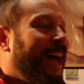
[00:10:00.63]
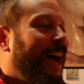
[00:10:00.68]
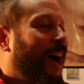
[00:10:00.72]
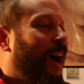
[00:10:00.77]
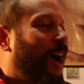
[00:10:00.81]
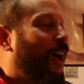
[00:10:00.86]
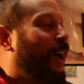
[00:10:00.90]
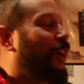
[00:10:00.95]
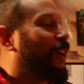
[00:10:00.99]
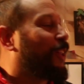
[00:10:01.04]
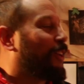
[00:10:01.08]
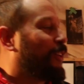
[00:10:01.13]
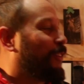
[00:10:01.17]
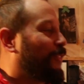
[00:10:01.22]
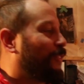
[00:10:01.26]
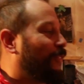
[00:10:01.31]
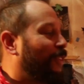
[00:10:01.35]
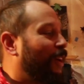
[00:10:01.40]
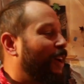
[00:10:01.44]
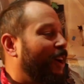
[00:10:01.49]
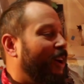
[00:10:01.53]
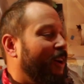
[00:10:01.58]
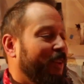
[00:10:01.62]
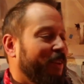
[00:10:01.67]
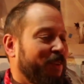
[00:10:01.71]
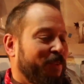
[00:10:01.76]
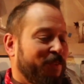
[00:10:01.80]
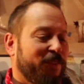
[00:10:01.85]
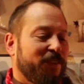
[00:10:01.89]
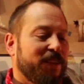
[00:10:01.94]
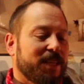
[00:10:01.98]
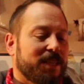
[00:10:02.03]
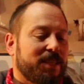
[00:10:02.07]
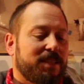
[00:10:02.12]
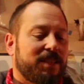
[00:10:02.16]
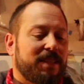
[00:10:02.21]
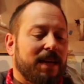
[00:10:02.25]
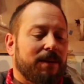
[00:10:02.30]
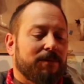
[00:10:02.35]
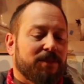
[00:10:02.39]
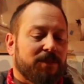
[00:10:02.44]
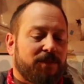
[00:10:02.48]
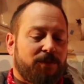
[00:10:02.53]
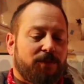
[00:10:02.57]
All of this
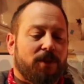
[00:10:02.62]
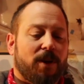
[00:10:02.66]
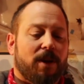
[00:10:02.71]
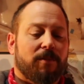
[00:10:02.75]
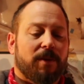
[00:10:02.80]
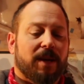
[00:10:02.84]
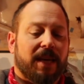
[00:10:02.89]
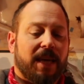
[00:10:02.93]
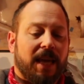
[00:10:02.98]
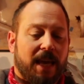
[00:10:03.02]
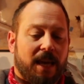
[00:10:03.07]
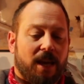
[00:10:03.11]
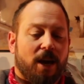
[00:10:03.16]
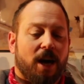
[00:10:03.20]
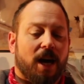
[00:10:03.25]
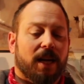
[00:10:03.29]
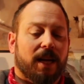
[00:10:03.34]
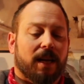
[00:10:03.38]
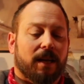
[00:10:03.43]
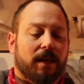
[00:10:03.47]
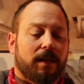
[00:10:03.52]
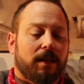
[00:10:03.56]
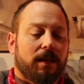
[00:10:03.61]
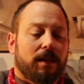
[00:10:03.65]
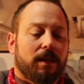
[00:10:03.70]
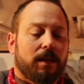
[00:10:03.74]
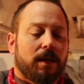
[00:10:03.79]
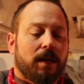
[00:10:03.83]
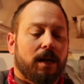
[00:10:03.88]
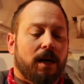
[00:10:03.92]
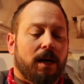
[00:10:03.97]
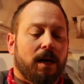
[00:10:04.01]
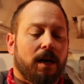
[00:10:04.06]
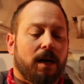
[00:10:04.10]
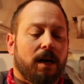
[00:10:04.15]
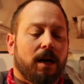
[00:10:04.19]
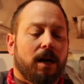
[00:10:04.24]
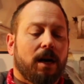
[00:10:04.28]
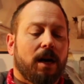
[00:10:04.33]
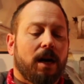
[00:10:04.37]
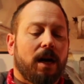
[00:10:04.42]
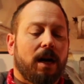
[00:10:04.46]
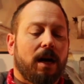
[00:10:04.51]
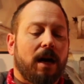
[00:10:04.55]
stems from a chaotic
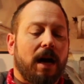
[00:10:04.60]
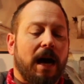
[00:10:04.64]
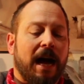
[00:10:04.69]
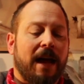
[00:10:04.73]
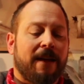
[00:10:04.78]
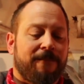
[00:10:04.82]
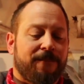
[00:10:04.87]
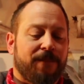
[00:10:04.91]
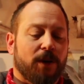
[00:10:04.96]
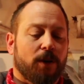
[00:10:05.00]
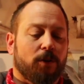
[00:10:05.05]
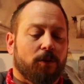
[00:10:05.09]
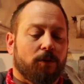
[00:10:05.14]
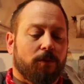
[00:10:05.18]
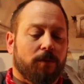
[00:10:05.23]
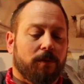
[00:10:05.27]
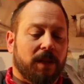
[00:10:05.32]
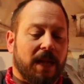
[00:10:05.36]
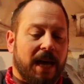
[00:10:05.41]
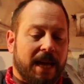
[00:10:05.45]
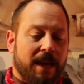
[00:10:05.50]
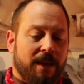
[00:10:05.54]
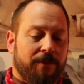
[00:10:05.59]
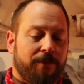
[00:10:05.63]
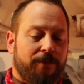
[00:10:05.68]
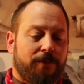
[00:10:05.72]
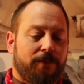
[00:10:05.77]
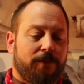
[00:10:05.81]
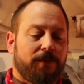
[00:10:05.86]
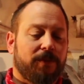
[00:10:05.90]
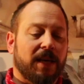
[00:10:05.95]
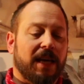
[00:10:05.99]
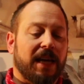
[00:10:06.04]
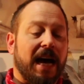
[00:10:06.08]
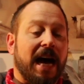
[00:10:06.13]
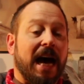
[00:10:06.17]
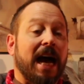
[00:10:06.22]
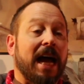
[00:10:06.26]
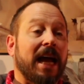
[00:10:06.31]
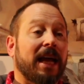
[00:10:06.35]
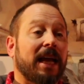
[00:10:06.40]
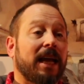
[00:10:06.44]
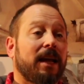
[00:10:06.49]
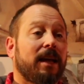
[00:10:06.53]
I feel life, that
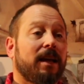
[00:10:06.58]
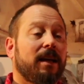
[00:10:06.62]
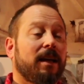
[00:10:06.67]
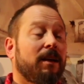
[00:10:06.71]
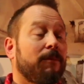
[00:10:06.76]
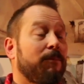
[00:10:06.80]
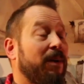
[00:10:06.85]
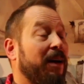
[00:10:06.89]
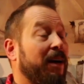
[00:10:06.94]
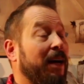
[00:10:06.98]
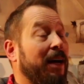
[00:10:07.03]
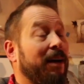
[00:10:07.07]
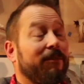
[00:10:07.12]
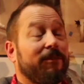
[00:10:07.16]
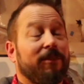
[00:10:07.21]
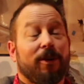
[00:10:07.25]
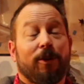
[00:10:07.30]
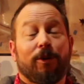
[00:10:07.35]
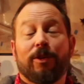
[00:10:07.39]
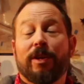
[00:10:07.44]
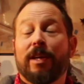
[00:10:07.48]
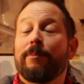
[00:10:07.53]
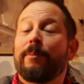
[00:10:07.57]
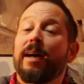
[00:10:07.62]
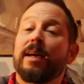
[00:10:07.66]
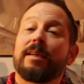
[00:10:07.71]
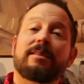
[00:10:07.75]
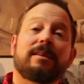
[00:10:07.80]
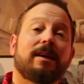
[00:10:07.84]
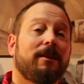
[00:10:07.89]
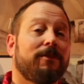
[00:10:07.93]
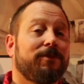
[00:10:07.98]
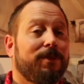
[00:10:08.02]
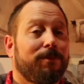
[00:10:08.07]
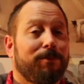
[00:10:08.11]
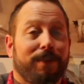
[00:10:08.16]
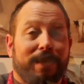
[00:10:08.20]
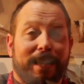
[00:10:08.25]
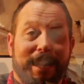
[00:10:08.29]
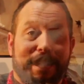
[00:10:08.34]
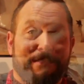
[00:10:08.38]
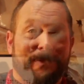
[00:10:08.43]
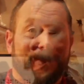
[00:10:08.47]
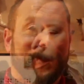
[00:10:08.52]
I am, have only myself to
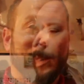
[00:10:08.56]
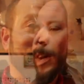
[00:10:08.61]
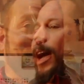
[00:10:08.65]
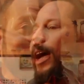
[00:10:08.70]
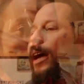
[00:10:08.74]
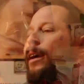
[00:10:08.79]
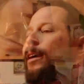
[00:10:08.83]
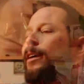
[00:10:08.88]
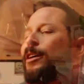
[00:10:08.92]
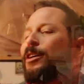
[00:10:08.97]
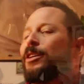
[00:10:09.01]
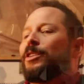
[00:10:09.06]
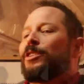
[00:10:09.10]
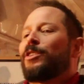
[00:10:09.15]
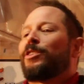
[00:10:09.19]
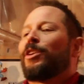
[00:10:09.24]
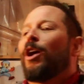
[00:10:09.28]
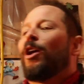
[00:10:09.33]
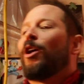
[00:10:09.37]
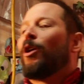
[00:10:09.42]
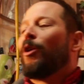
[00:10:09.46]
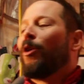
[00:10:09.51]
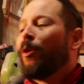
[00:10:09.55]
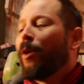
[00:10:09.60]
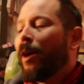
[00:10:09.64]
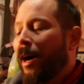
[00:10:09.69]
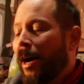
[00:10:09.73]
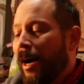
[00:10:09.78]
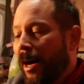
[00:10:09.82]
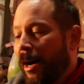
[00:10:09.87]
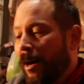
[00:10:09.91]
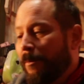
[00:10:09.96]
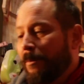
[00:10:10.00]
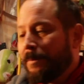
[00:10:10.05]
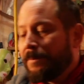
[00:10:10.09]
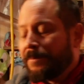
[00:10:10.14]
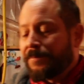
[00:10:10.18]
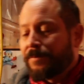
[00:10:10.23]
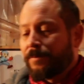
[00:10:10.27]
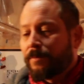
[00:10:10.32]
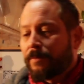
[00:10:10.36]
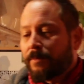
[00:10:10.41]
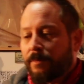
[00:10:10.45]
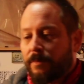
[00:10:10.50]
blame. So
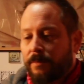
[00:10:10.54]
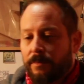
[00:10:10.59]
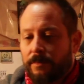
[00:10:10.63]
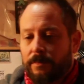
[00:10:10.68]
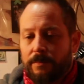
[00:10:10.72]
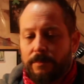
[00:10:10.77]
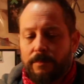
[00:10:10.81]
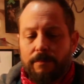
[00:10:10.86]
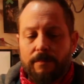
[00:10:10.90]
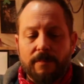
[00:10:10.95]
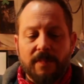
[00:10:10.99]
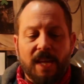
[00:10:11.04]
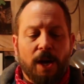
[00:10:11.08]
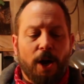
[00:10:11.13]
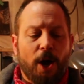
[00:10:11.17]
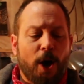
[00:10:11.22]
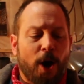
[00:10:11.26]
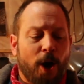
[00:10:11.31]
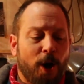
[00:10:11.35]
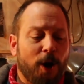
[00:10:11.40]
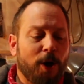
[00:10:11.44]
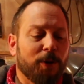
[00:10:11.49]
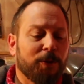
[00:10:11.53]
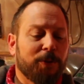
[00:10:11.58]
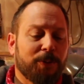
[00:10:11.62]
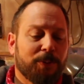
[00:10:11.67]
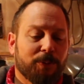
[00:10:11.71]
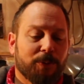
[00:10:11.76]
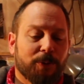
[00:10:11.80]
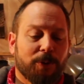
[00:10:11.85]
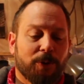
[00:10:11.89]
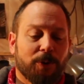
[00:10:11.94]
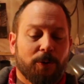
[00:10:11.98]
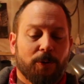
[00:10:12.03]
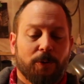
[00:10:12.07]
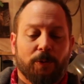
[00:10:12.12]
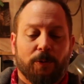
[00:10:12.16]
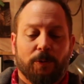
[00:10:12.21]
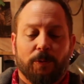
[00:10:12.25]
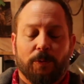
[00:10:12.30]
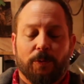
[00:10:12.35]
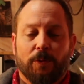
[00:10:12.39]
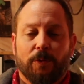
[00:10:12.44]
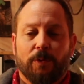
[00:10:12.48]
all
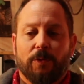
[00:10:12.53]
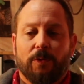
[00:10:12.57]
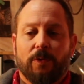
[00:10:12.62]
through